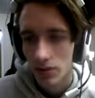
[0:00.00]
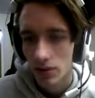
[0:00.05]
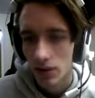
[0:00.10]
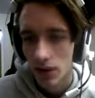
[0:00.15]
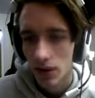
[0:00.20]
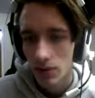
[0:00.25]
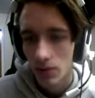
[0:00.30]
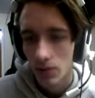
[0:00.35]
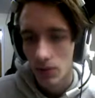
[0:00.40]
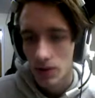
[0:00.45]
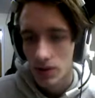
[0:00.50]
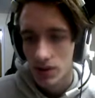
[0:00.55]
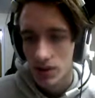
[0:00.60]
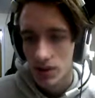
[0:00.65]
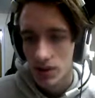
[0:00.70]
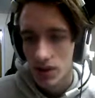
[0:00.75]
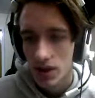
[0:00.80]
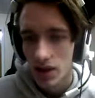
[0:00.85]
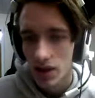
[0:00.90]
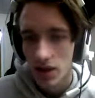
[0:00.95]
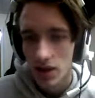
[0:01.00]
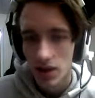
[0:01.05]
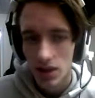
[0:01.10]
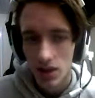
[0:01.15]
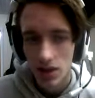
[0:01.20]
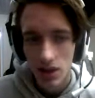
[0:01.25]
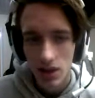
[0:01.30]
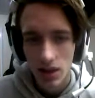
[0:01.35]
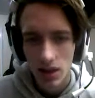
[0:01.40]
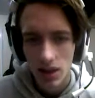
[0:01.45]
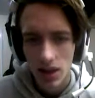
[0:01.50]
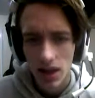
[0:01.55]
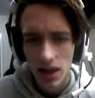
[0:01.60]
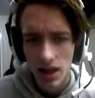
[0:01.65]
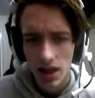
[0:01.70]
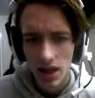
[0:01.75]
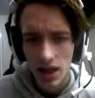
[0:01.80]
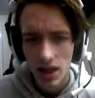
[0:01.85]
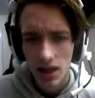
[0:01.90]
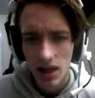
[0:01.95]
I want to stay near the
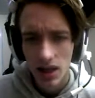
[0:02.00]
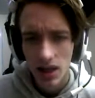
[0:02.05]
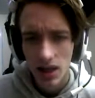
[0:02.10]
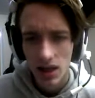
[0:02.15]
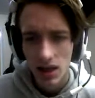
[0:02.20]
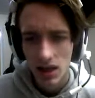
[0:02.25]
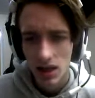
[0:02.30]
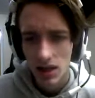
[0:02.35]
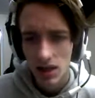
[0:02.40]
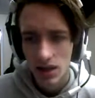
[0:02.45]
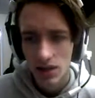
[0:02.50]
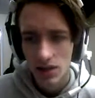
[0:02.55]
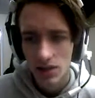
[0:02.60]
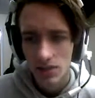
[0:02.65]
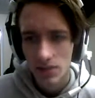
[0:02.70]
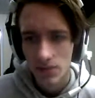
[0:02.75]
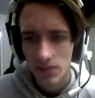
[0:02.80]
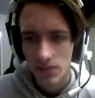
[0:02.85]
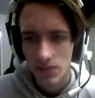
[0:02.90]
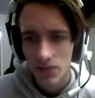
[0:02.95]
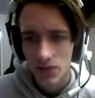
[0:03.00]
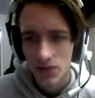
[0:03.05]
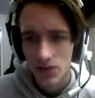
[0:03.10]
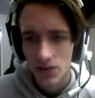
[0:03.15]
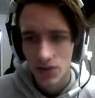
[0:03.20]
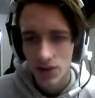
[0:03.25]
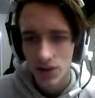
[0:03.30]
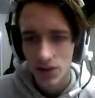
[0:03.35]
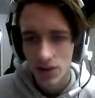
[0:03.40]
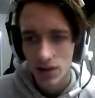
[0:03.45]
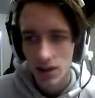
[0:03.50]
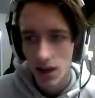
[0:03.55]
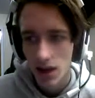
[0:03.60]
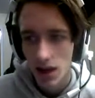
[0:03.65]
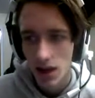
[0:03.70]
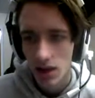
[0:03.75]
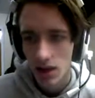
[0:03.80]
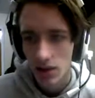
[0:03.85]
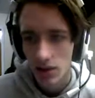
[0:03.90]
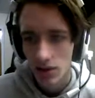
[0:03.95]
light, just the
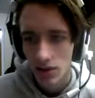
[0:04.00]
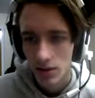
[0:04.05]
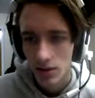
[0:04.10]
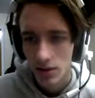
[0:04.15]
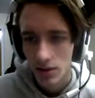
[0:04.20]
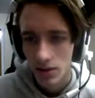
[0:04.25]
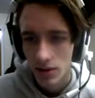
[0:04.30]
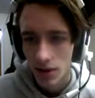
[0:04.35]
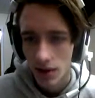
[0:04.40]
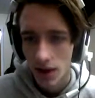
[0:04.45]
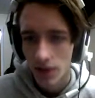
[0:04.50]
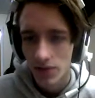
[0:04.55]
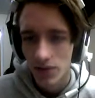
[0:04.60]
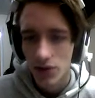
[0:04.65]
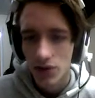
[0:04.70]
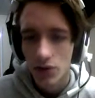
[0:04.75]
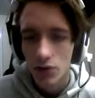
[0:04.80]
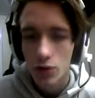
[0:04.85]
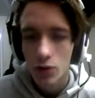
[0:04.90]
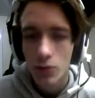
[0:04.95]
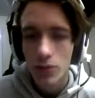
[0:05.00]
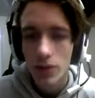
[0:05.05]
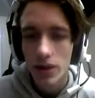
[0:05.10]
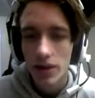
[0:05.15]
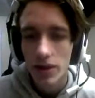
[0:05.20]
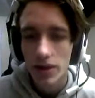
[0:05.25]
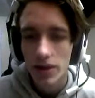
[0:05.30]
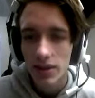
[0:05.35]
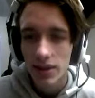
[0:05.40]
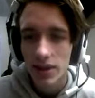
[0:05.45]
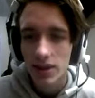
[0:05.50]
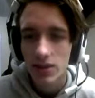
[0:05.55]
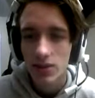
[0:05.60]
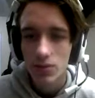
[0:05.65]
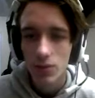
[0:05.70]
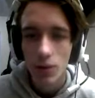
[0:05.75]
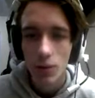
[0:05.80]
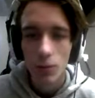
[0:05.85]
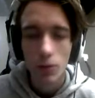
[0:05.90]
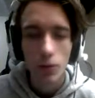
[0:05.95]
light. I've done too many things
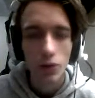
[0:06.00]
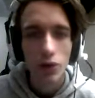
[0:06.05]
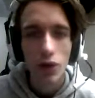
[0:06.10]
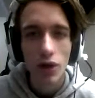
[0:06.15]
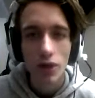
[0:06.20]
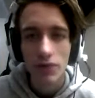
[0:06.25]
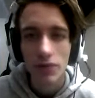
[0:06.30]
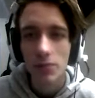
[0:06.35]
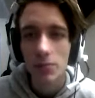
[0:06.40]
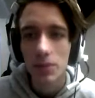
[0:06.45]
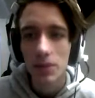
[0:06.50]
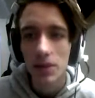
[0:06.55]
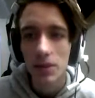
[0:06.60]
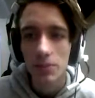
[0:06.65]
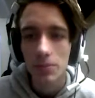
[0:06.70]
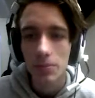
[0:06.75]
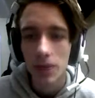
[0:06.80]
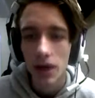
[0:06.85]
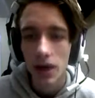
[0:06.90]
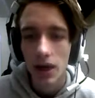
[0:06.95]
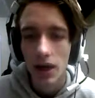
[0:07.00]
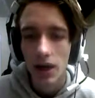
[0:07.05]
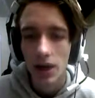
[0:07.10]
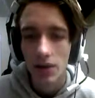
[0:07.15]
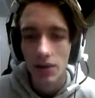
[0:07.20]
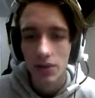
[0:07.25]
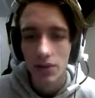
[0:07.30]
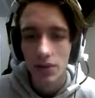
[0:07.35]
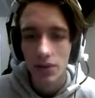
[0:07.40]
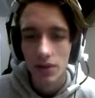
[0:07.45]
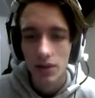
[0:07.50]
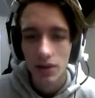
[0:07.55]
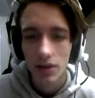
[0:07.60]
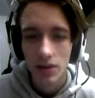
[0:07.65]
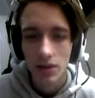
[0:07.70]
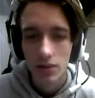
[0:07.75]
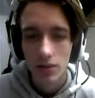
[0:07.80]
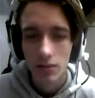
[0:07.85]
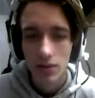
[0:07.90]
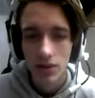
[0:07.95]
where I wander off the beaten path.
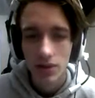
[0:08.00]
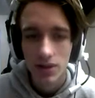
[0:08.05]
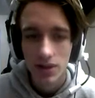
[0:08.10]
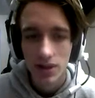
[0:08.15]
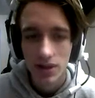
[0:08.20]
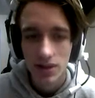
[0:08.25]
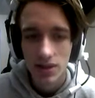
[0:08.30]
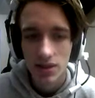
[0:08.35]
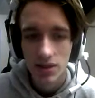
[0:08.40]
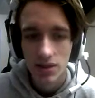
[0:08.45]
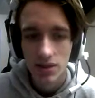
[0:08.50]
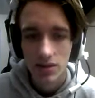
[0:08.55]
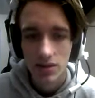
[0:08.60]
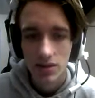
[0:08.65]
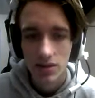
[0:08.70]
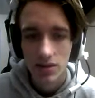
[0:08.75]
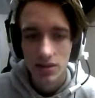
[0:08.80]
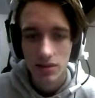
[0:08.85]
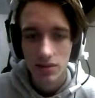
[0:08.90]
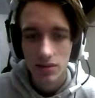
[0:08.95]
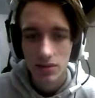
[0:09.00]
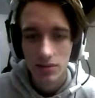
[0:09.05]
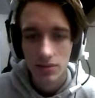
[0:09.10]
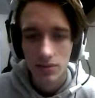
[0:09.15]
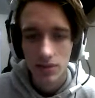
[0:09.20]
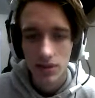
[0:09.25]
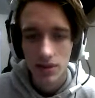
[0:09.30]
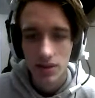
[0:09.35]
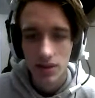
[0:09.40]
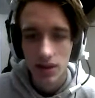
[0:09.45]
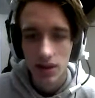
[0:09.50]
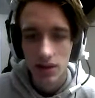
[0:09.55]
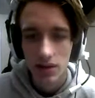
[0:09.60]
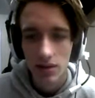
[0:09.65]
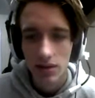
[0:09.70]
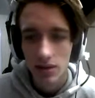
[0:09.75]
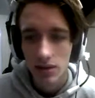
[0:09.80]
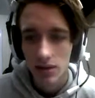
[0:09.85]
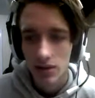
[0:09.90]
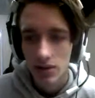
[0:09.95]
What is that? What is that?
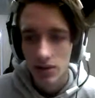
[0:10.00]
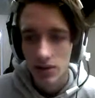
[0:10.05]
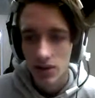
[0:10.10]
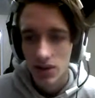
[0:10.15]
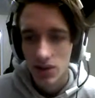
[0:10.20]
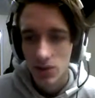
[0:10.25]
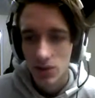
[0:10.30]
It's